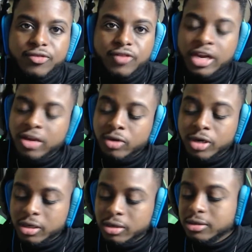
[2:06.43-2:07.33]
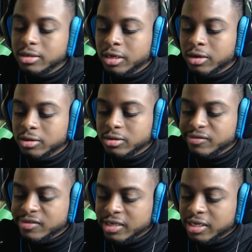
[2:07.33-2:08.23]
for anyone to, you know,
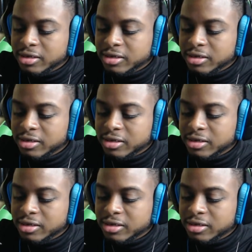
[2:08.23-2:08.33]
see.